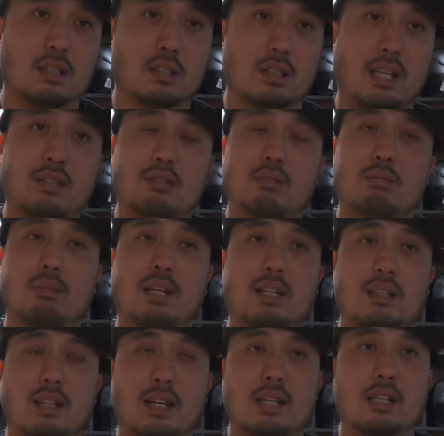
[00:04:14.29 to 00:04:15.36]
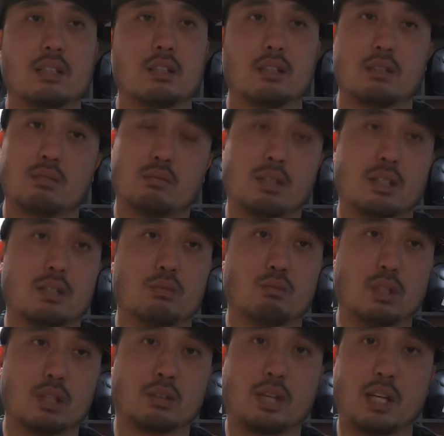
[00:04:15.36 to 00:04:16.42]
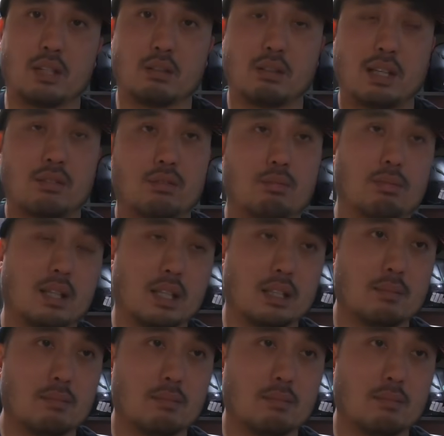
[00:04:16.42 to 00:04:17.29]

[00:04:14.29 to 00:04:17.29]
license plate light, relocate your license plate,